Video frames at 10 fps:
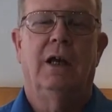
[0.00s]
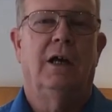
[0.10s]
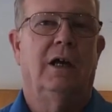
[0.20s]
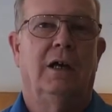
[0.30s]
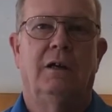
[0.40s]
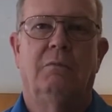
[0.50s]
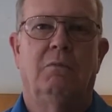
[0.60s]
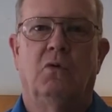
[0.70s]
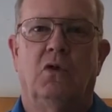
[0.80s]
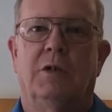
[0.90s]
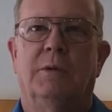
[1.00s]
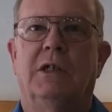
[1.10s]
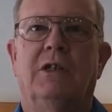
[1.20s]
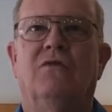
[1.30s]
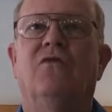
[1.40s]
um,
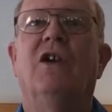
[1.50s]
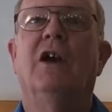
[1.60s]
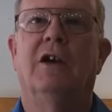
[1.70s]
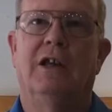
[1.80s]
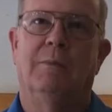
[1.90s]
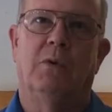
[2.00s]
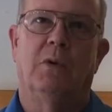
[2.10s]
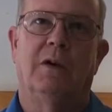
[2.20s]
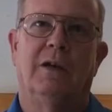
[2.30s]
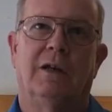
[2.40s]
Christmas is very important.